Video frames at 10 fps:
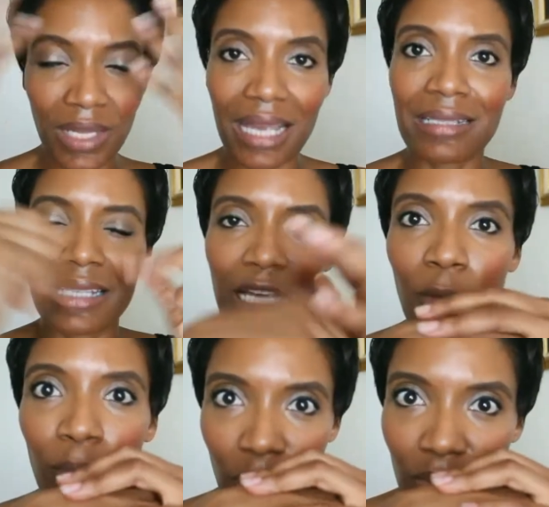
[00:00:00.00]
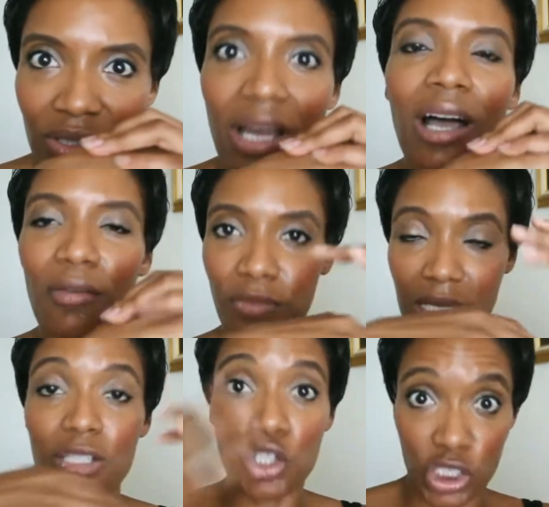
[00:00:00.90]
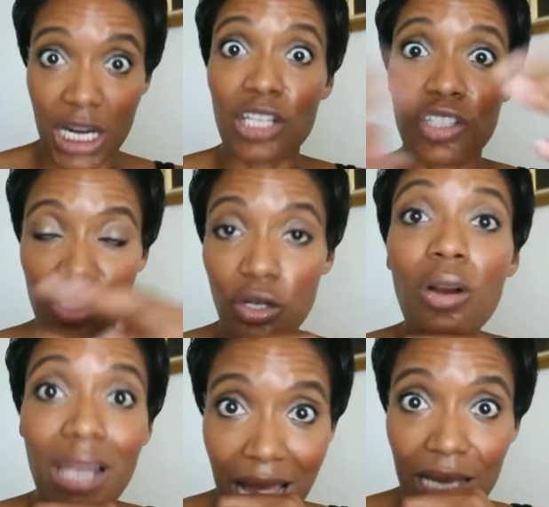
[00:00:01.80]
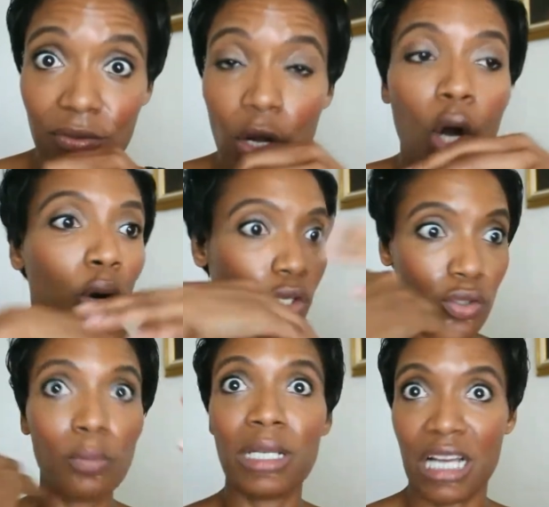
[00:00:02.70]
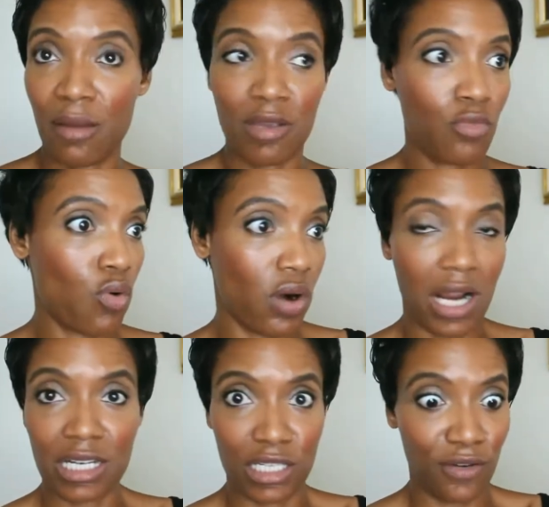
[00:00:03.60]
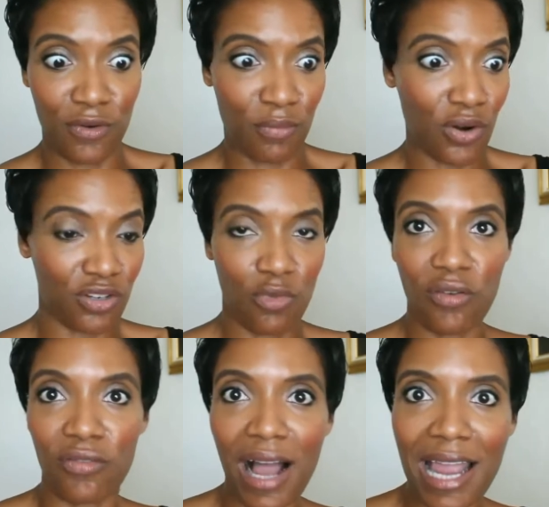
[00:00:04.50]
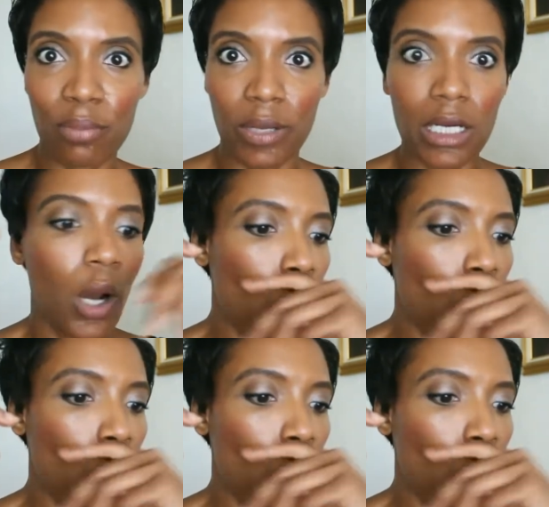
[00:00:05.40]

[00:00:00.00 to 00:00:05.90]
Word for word: examples of things changing your life, or you're becoming more a different person, more vibrant,